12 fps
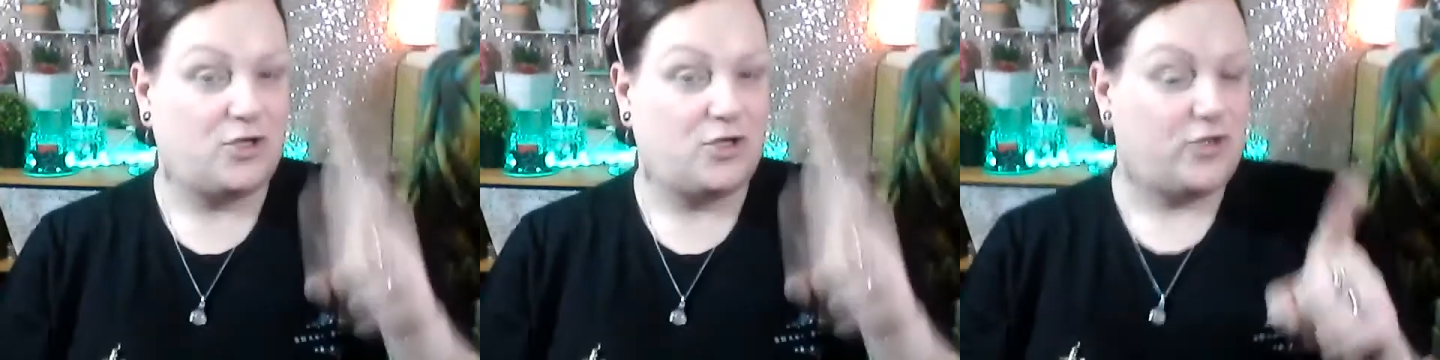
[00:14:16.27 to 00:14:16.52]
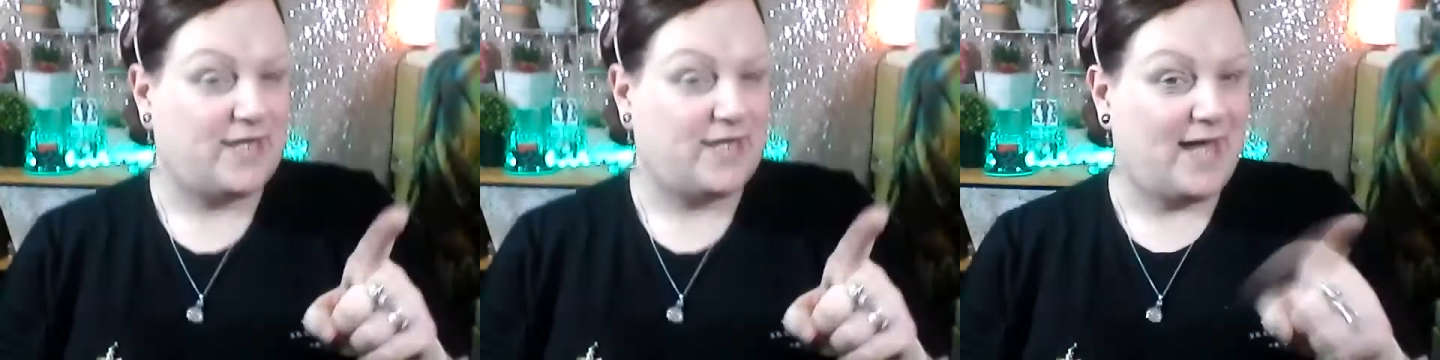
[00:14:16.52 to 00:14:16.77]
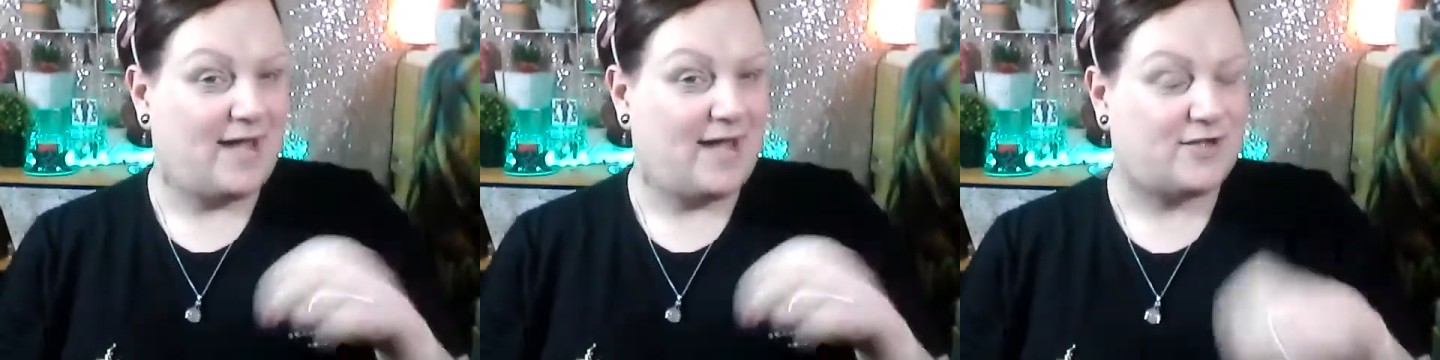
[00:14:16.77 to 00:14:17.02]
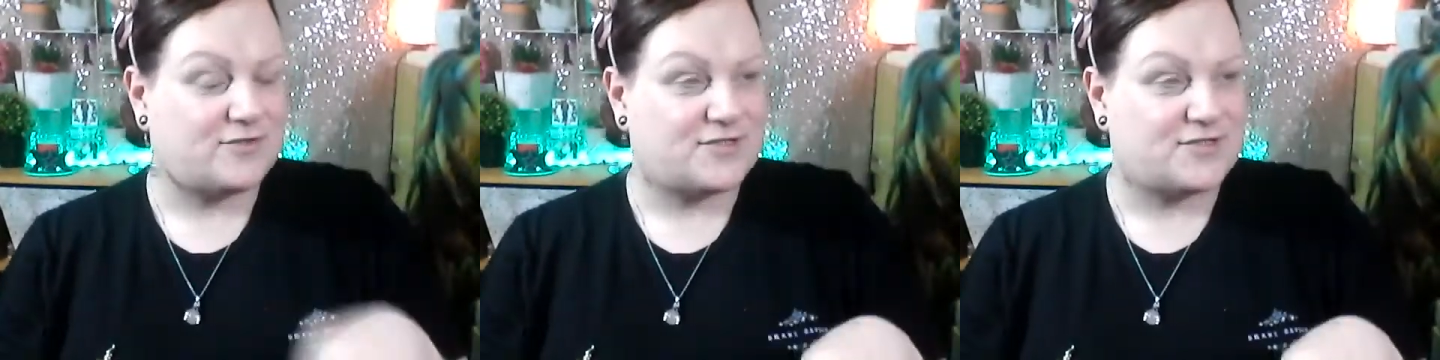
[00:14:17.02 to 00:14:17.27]
You can get
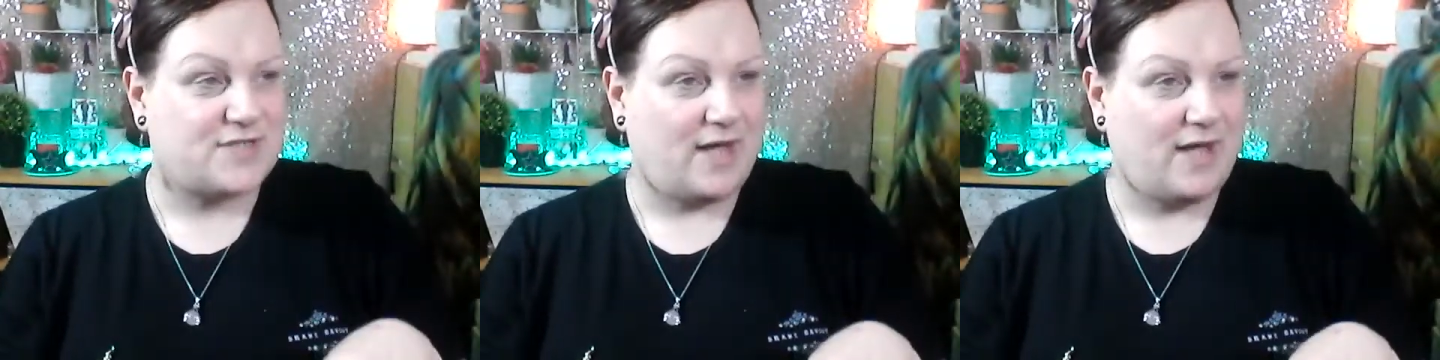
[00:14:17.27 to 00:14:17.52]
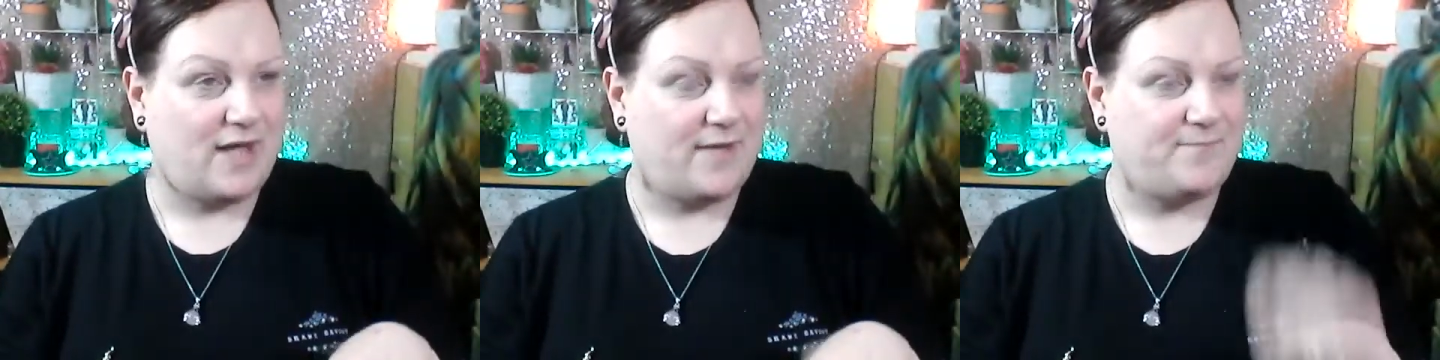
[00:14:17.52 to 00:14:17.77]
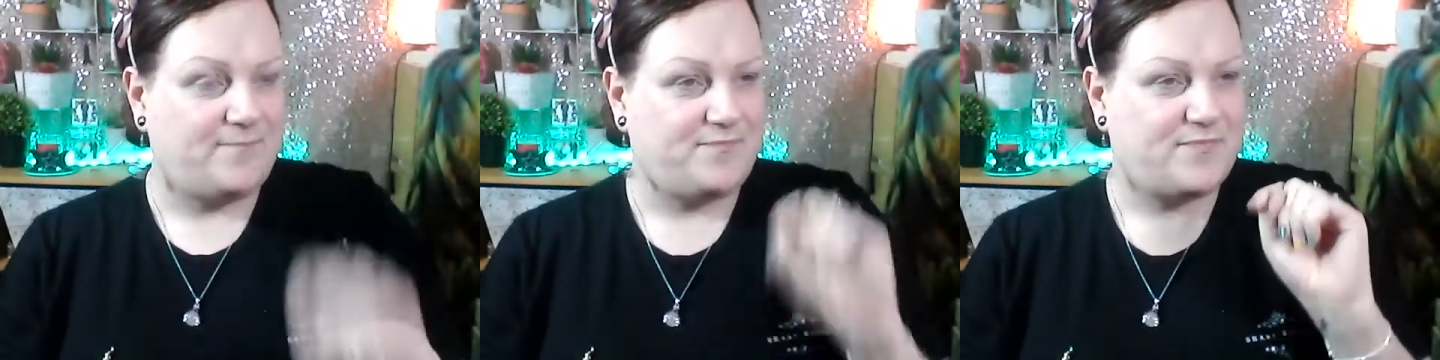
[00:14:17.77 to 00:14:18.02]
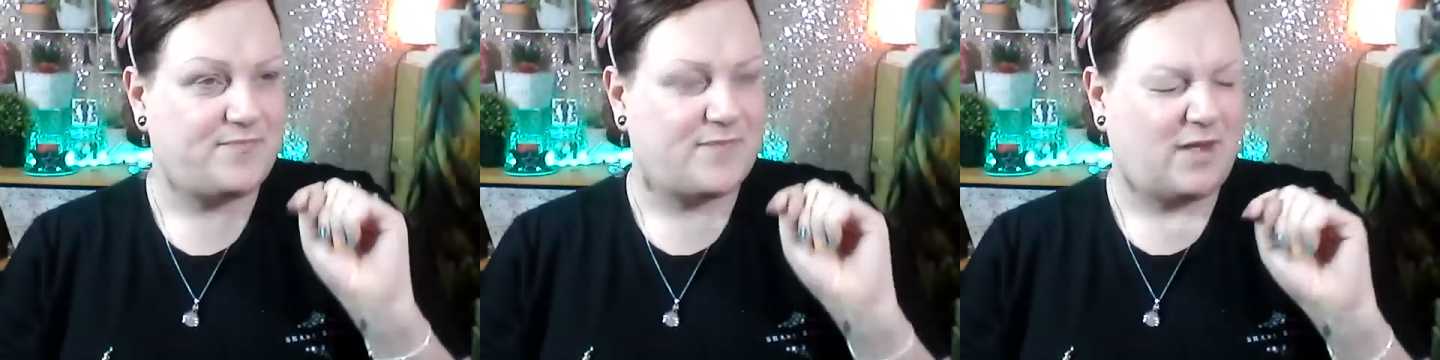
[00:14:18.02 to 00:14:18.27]

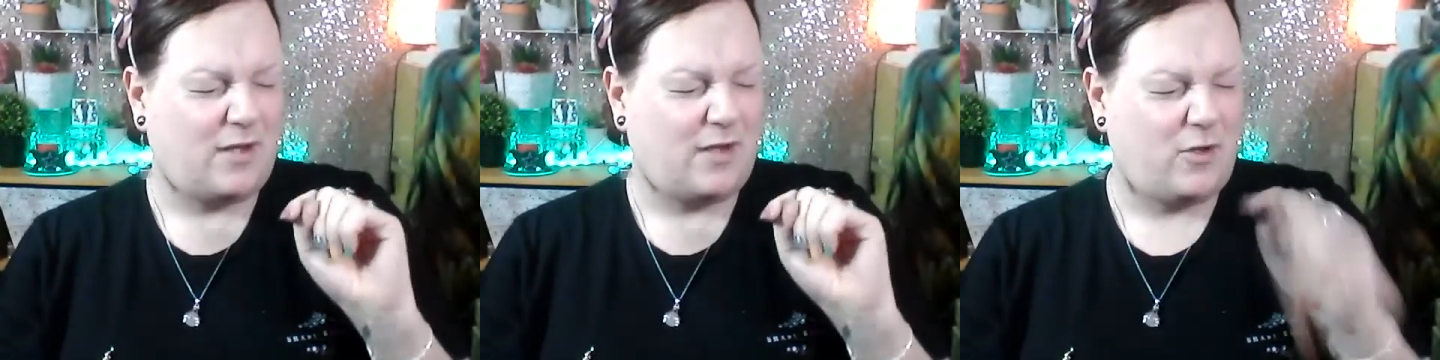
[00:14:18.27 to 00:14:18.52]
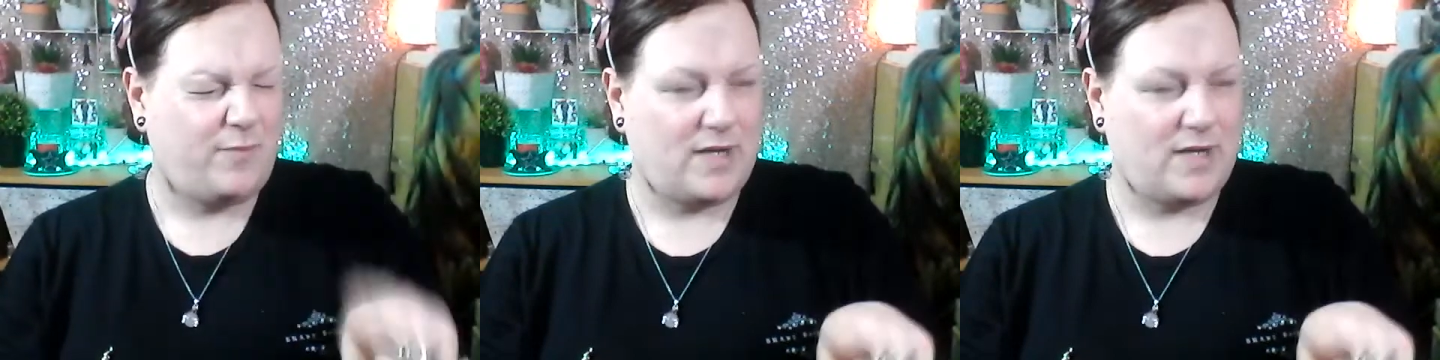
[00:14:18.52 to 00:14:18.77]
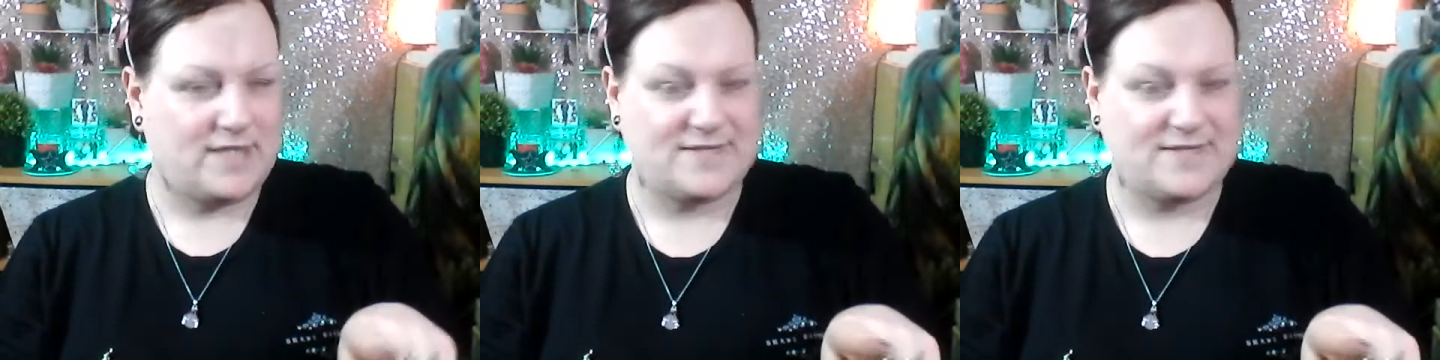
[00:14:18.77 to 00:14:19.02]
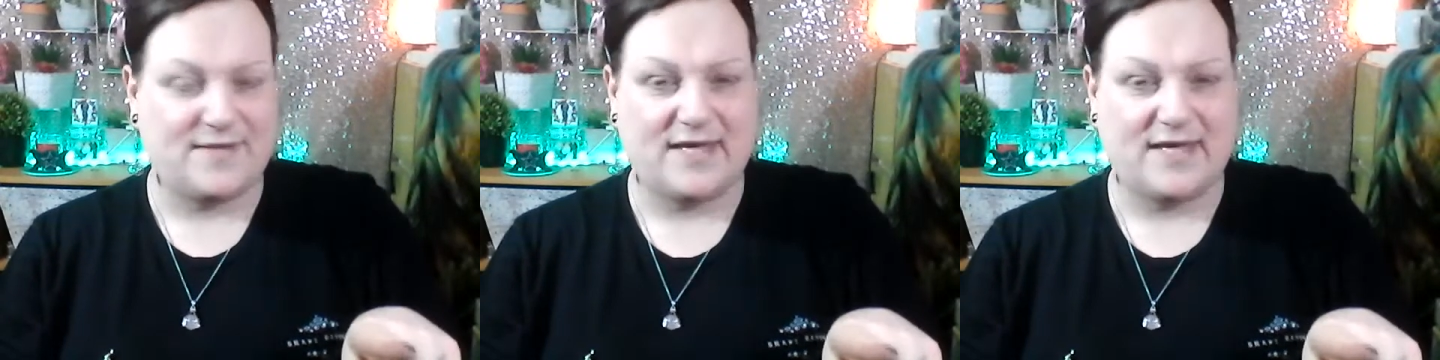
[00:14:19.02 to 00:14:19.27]
Home
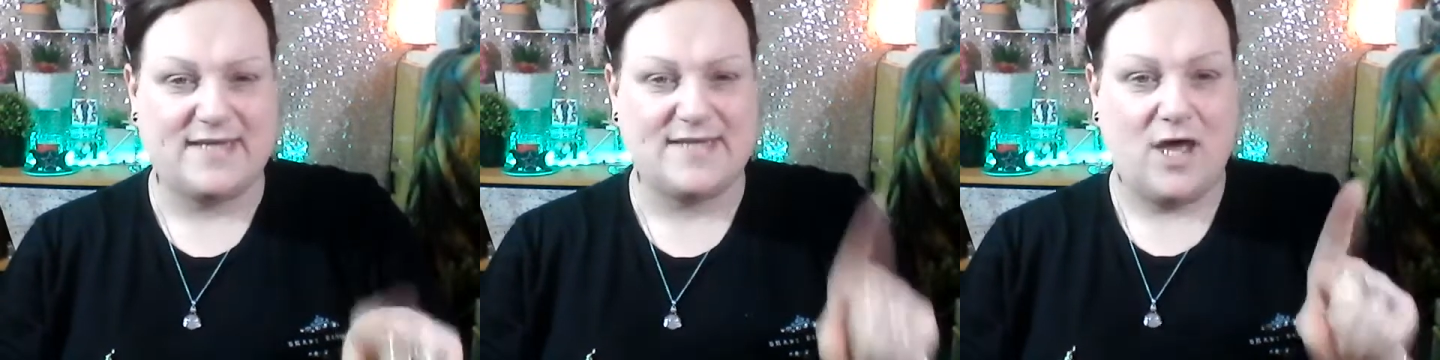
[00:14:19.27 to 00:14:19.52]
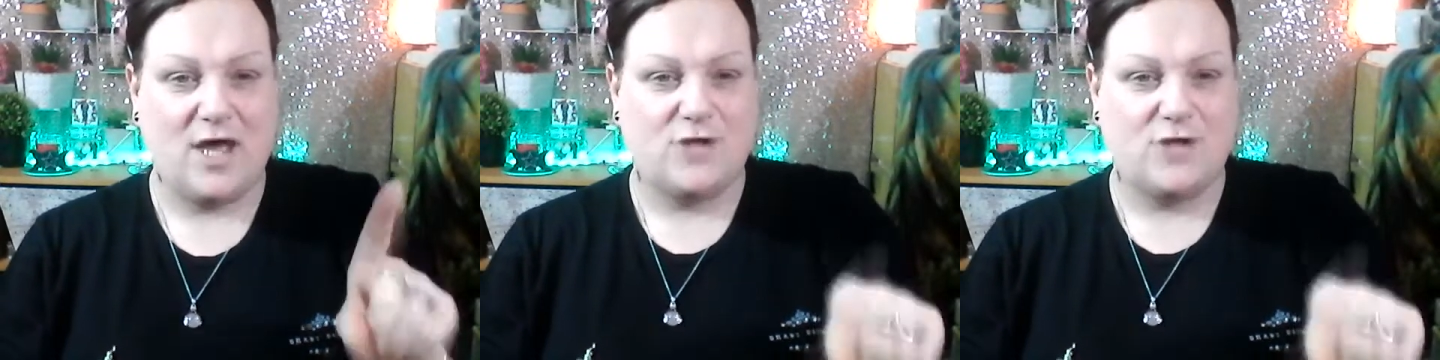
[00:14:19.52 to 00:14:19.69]
Bargains, I think it is.